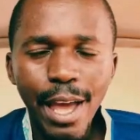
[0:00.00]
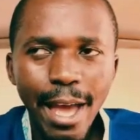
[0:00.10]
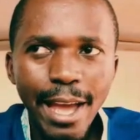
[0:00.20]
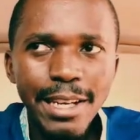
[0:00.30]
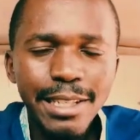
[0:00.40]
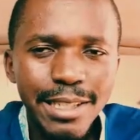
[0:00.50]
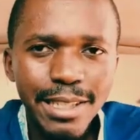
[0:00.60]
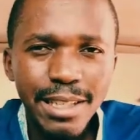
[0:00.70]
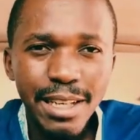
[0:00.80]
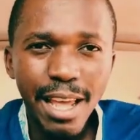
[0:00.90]
And
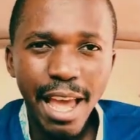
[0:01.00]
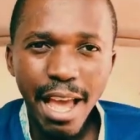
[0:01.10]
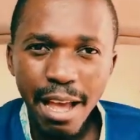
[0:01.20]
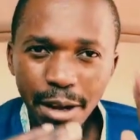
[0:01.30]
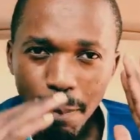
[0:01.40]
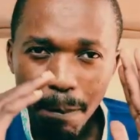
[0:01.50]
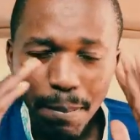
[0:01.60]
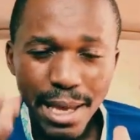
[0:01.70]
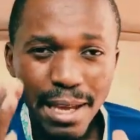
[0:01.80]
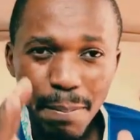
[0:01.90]
a
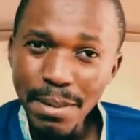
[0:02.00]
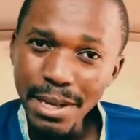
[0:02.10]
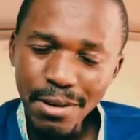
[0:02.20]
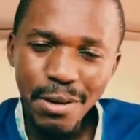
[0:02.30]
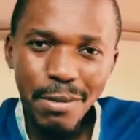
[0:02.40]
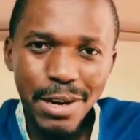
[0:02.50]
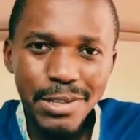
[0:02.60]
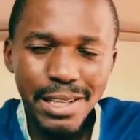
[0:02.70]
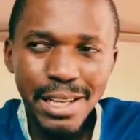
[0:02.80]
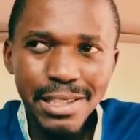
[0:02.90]
big
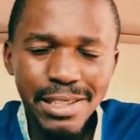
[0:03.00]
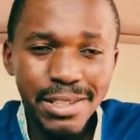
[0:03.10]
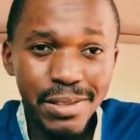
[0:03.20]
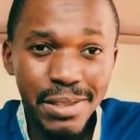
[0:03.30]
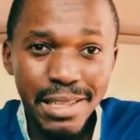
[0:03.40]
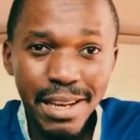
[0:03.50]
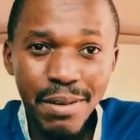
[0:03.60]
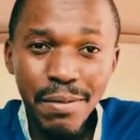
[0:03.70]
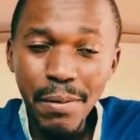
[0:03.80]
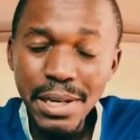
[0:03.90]
congratulations to the
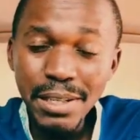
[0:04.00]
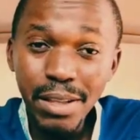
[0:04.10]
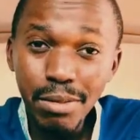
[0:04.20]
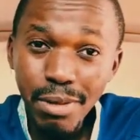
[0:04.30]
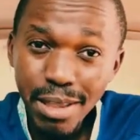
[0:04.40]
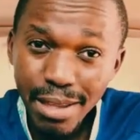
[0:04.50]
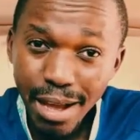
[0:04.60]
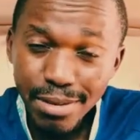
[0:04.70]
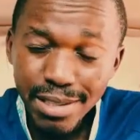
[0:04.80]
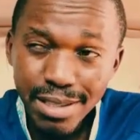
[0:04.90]
channel for reaching
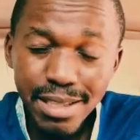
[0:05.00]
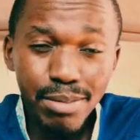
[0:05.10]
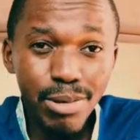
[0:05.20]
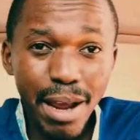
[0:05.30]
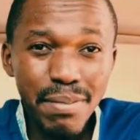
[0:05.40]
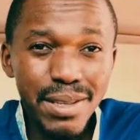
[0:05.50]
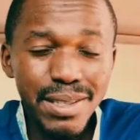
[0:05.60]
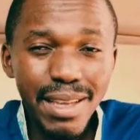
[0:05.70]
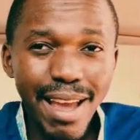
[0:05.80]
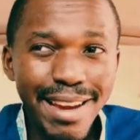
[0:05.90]
3,000
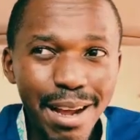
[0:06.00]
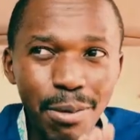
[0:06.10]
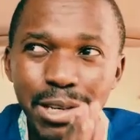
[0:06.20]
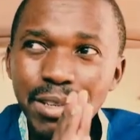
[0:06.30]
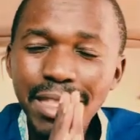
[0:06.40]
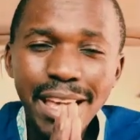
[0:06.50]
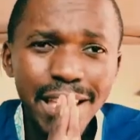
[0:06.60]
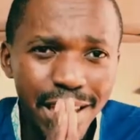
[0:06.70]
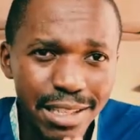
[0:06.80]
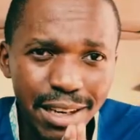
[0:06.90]
subscribers, and I want to
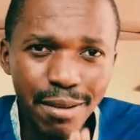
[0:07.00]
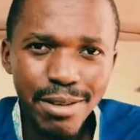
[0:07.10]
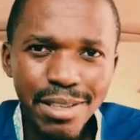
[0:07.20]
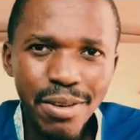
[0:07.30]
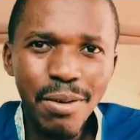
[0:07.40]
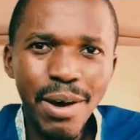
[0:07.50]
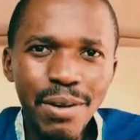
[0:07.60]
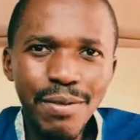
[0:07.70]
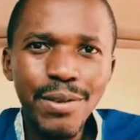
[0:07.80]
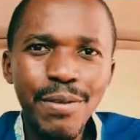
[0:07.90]
thank each and every single
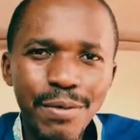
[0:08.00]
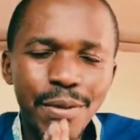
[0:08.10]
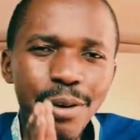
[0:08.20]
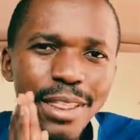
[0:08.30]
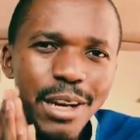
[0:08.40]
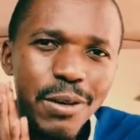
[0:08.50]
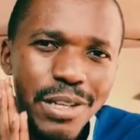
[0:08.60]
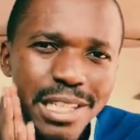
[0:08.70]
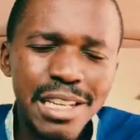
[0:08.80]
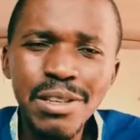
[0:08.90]
one of you that
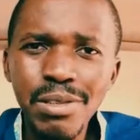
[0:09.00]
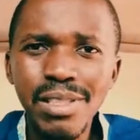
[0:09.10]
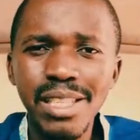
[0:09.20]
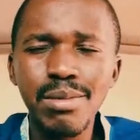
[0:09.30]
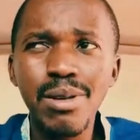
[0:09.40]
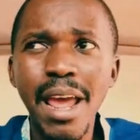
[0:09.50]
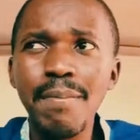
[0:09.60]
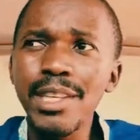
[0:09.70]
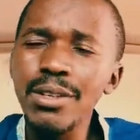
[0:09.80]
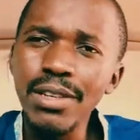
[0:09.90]
continues to
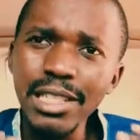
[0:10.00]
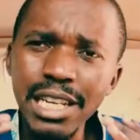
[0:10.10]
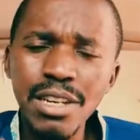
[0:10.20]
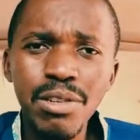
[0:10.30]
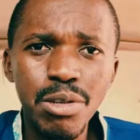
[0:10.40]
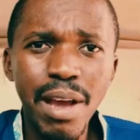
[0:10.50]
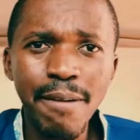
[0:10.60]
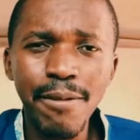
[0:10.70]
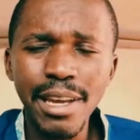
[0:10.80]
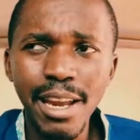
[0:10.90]
subscribe, that continues to
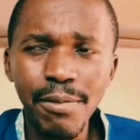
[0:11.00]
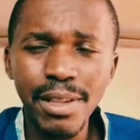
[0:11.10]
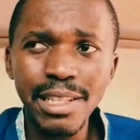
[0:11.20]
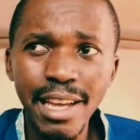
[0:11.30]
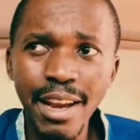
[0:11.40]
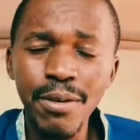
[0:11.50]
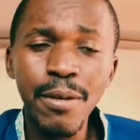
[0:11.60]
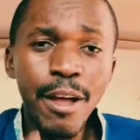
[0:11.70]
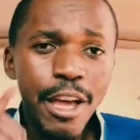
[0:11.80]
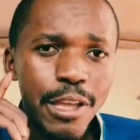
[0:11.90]
advocate for the
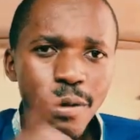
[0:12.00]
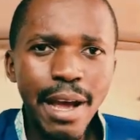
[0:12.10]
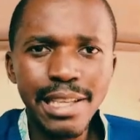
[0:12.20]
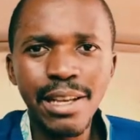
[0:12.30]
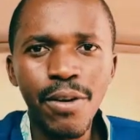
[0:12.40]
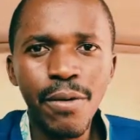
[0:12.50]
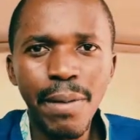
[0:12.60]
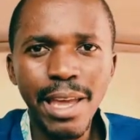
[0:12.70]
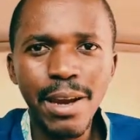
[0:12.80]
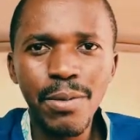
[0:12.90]
channel. You guys are all
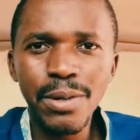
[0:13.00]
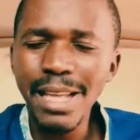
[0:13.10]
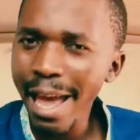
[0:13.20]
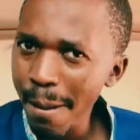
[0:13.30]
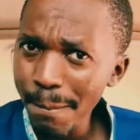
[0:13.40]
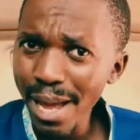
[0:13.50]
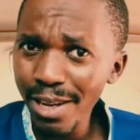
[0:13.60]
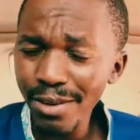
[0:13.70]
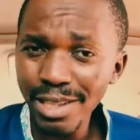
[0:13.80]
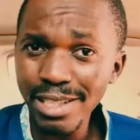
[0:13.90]
my heroes. I am
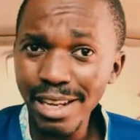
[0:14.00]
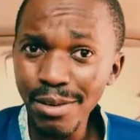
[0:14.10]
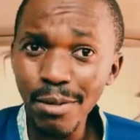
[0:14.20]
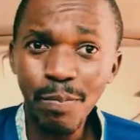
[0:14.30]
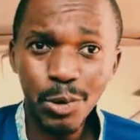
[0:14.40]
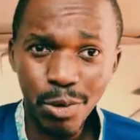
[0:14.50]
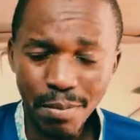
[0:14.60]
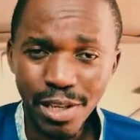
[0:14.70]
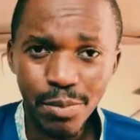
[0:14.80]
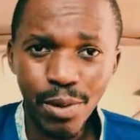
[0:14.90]
back on the channel
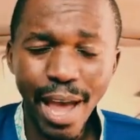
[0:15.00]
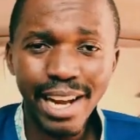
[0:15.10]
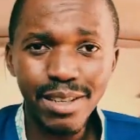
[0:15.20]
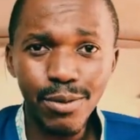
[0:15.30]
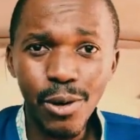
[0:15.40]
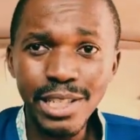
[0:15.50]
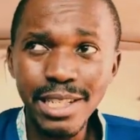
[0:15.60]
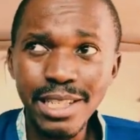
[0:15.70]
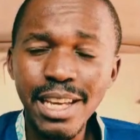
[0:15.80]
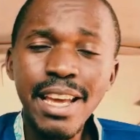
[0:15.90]
doing much more active
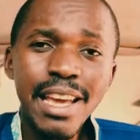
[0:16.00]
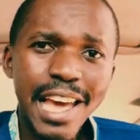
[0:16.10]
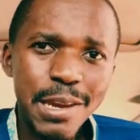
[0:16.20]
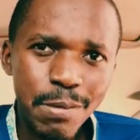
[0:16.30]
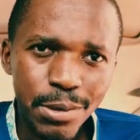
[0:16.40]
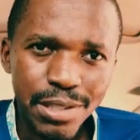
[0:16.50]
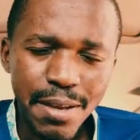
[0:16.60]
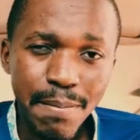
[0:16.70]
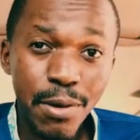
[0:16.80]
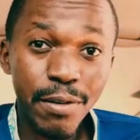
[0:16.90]
content, and you will
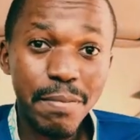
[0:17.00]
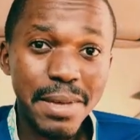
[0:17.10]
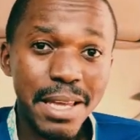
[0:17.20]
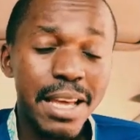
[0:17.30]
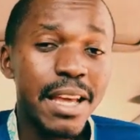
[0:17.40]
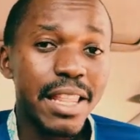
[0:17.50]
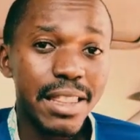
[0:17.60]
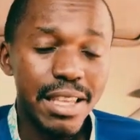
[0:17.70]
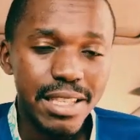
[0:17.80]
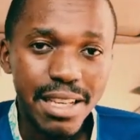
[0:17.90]
see more of me
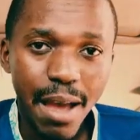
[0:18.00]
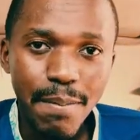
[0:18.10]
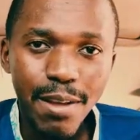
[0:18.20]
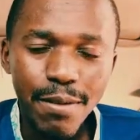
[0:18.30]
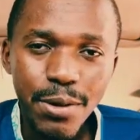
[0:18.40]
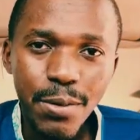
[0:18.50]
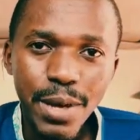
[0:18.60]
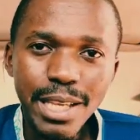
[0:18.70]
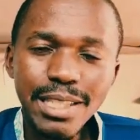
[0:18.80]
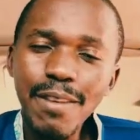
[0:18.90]
these coming few weeks.